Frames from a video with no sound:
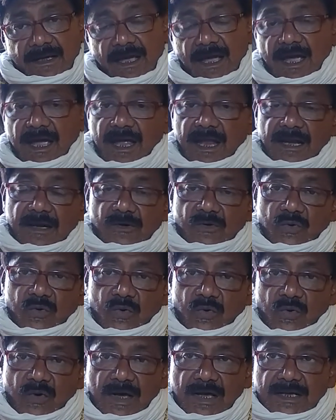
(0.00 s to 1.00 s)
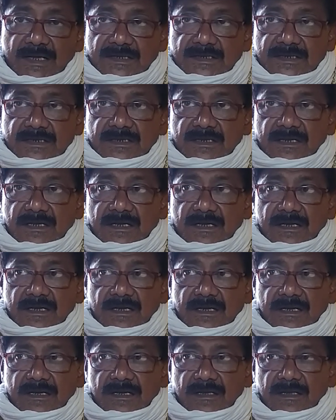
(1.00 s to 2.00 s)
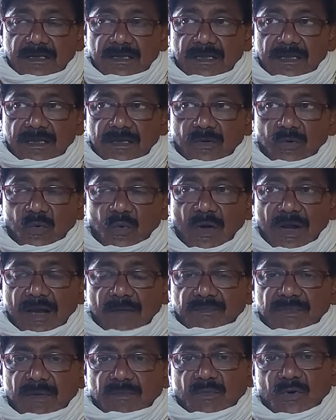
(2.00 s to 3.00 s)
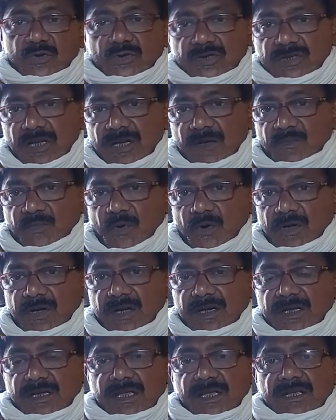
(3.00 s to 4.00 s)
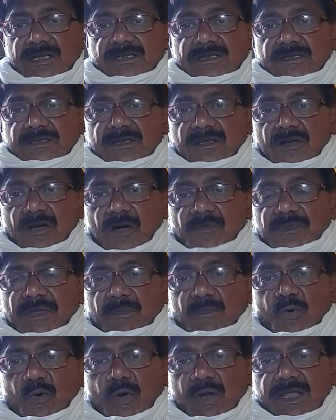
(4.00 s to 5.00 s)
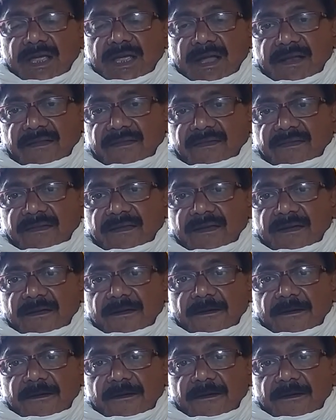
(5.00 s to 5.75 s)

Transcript: And who was one of the most important kings of the Mauryans,